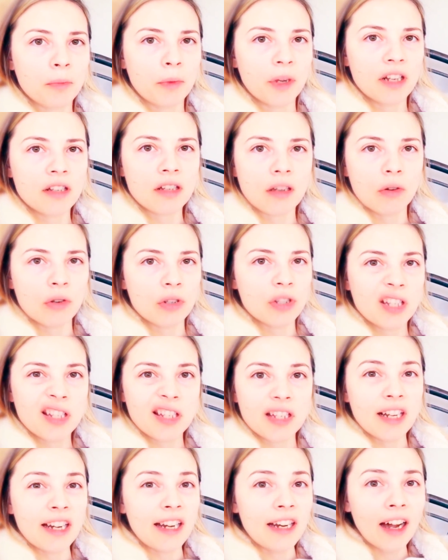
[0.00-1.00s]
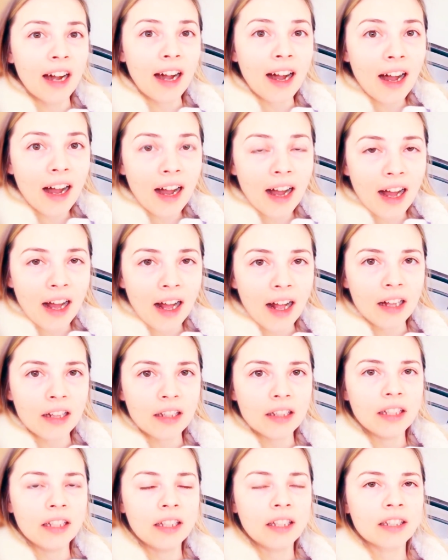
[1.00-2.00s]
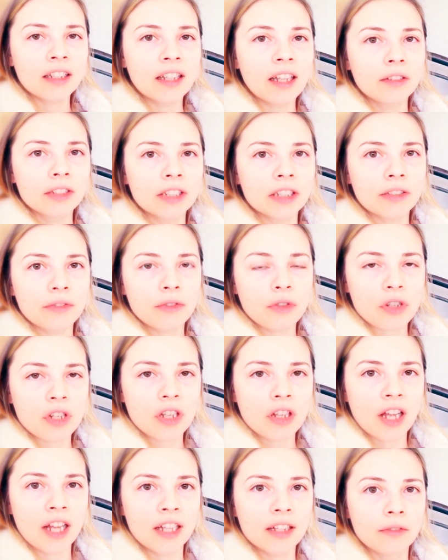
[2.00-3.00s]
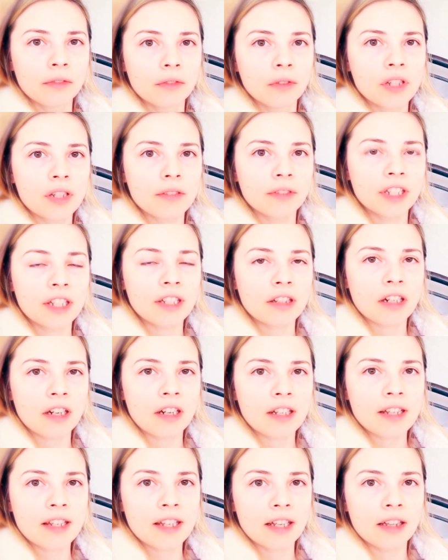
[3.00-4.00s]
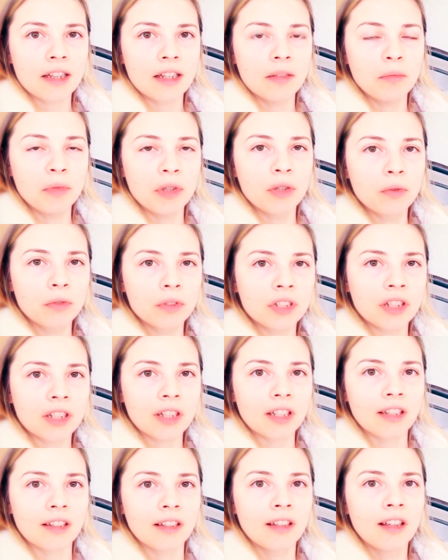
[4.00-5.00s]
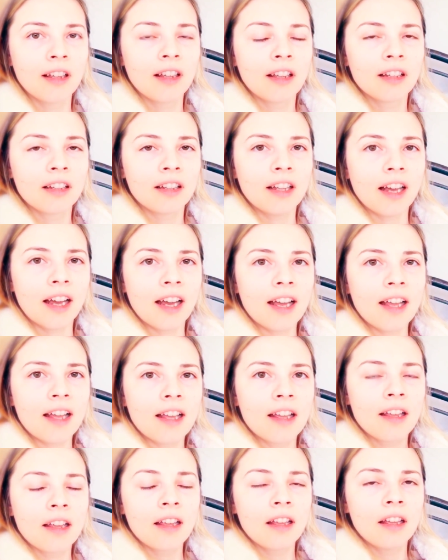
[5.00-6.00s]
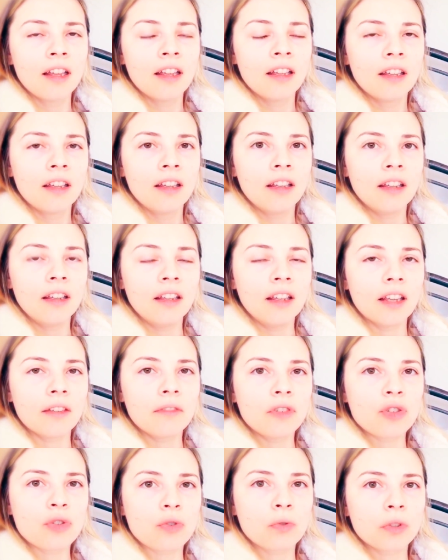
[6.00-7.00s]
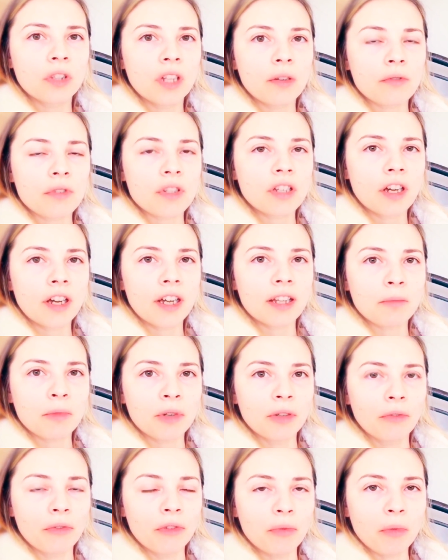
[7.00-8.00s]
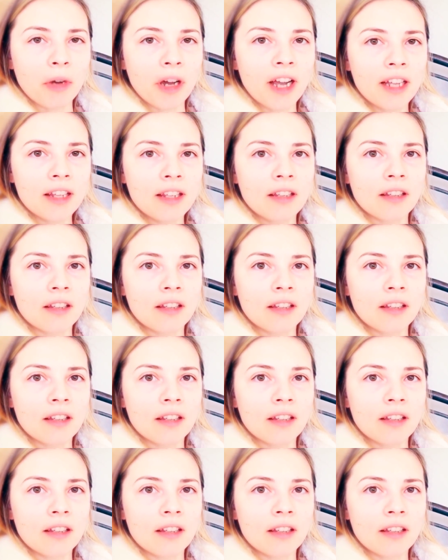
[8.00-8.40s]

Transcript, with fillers: to watch TV serial, and when it all adds up in this precious minute and I see where my attention is leaking to,